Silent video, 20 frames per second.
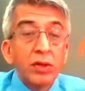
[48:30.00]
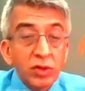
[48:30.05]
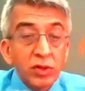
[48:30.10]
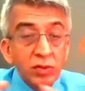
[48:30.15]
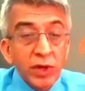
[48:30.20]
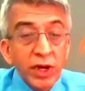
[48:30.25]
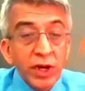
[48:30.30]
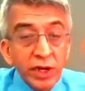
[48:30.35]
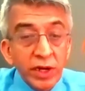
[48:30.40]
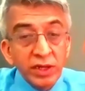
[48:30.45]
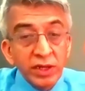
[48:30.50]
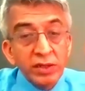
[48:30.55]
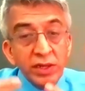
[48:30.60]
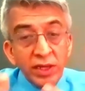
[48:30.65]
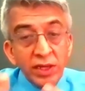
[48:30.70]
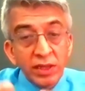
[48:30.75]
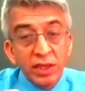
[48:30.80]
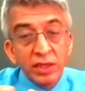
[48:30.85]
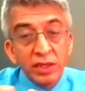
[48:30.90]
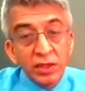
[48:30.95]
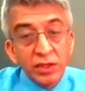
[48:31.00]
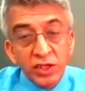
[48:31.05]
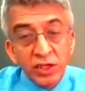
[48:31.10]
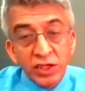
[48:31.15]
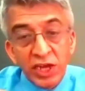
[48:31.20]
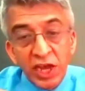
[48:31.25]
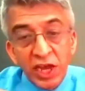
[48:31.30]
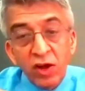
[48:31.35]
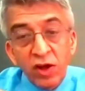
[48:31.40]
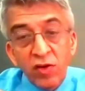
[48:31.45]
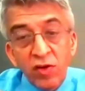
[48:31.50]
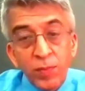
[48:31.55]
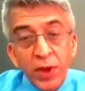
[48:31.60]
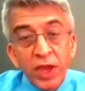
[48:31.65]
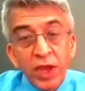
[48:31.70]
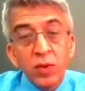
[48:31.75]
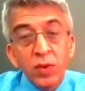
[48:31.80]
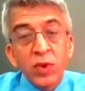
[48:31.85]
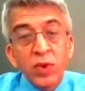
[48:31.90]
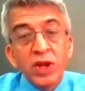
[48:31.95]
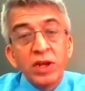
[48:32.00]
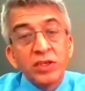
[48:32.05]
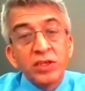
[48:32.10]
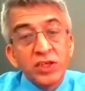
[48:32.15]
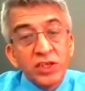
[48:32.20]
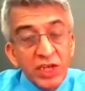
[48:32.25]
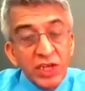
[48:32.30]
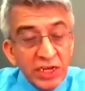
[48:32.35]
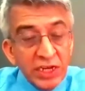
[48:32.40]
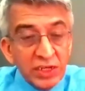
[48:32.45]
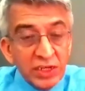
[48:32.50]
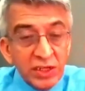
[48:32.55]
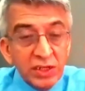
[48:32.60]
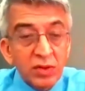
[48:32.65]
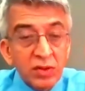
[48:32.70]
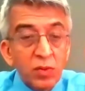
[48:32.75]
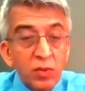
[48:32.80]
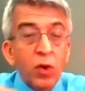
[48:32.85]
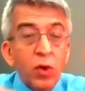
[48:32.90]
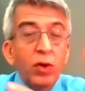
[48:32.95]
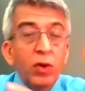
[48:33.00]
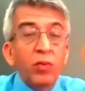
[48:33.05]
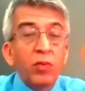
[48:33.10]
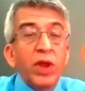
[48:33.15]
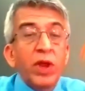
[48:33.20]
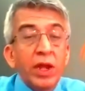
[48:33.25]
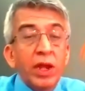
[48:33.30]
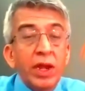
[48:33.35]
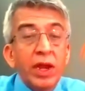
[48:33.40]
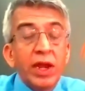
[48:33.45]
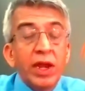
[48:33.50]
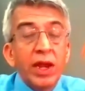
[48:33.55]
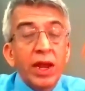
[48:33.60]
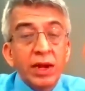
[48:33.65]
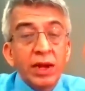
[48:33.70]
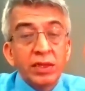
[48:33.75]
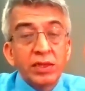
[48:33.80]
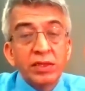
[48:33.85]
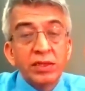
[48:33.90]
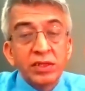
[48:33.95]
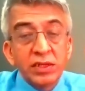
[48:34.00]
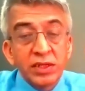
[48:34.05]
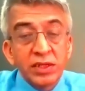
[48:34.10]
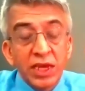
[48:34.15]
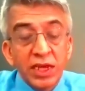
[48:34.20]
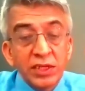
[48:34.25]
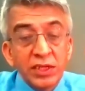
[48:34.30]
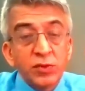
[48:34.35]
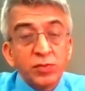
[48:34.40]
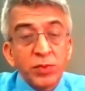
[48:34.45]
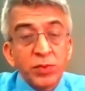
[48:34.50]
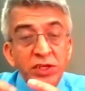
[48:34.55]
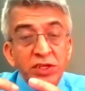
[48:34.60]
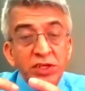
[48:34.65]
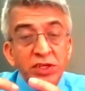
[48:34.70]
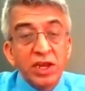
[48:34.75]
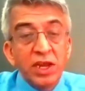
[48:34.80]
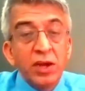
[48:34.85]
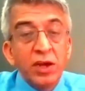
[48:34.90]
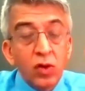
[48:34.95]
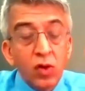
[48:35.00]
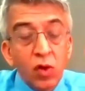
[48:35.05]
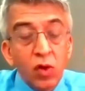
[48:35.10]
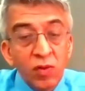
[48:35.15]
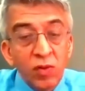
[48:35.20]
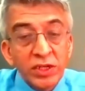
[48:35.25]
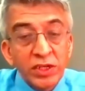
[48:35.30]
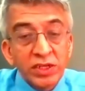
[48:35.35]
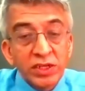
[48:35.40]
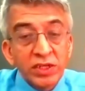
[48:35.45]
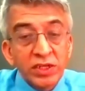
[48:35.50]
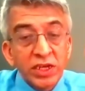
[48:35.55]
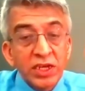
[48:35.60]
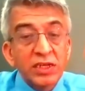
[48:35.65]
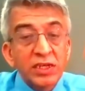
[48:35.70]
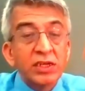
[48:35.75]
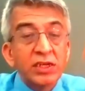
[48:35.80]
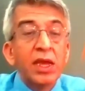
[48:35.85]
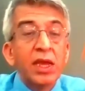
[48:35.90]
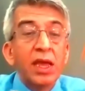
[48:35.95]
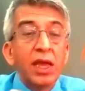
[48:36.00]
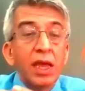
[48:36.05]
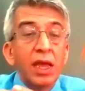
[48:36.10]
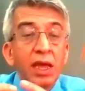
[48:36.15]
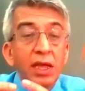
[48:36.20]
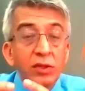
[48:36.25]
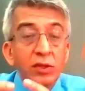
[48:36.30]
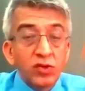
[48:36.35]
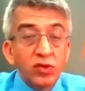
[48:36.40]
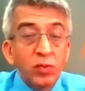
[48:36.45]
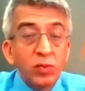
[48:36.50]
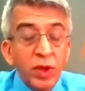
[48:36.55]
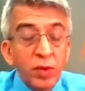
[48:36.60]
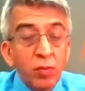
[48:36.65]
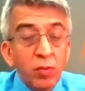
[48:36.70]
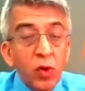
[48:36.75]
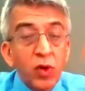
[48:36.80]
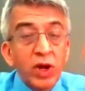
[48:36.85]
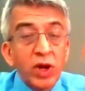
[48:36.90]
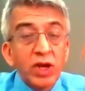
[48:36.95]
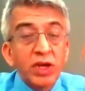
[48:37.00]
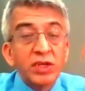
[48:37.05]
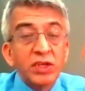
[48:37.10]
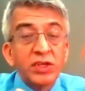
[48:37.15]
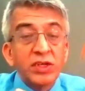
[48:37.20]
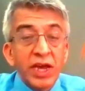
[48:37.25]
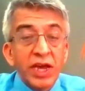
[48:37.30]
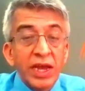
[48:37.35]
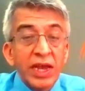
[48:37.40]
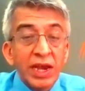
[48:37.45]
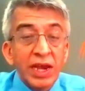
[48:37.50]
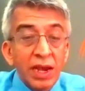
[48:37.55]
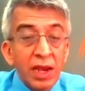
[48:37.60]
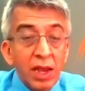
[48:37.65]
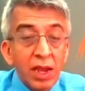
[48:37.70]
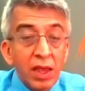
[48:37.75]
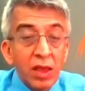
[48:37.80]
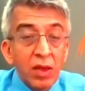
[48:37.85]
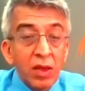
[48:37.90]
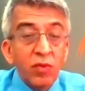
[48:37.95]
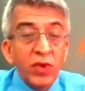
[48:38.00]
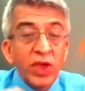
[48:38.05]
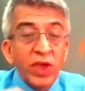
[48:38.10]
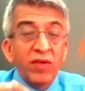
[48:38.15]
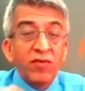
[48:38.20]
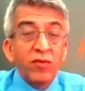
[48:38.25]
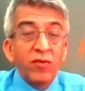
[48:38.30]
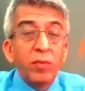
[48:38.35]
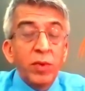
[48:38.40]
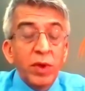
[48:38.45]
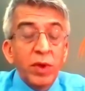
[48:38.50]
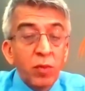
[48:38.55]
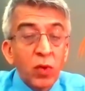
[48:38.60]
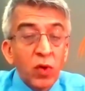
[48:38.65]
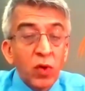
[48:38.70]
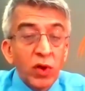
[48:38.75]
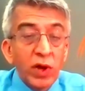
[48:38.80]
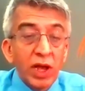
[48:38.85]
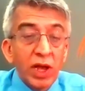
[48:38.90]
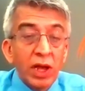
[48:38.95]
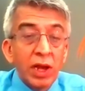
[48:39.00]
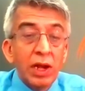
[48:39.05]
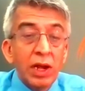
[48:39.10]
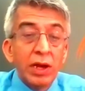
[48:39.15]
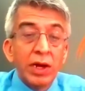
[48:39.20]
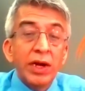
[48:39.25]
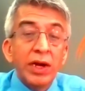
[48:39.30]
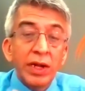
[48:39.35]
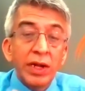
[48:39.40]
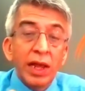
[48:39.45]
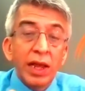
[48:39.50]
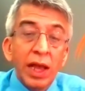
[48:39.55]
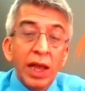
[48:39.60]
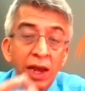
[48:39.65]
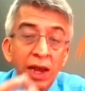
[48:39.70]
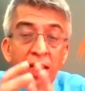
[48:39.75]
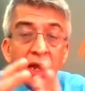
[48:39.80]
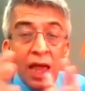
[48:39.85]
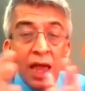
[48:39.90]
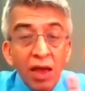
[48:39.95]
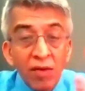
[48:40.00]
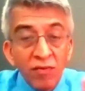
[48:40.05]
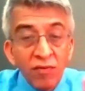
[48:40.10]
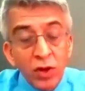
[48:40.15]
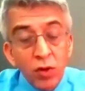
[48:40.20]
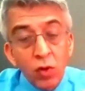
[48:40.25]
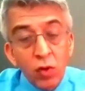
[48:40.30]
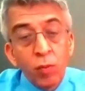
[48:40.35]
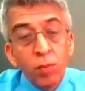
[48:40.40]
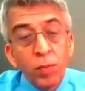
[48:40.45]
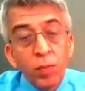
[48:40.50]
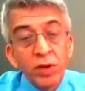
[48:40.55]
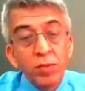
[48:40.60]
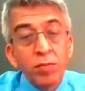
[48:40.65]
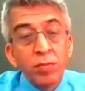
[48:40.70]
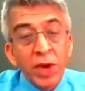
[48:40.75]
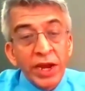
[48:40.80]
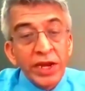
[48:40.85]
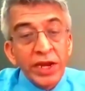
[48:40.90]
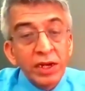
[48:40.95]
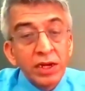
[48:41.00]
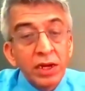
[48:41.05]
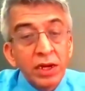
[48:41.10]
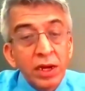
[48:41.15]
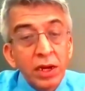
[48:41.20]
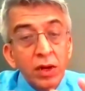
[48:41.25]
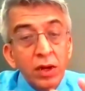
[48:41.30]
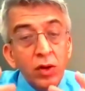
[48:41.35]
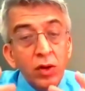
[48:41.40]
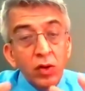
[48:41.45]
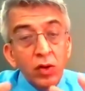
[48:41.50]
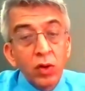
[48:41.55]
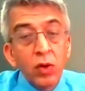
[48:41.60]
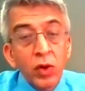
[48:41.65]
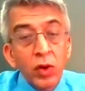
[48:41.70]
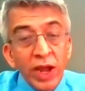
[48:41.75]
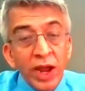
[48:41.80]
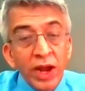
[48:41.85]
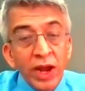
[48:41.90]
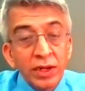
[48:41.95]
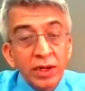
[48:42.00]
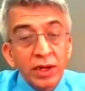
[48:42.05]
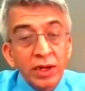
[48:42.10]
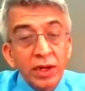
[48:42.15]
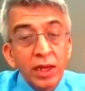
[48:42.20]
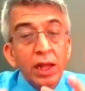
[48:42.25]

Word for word: So it is, I think the share of pie will change. What we need at this stage, especially in COVID stage, is to be more agile. We have to be more alert and have an open mind to look at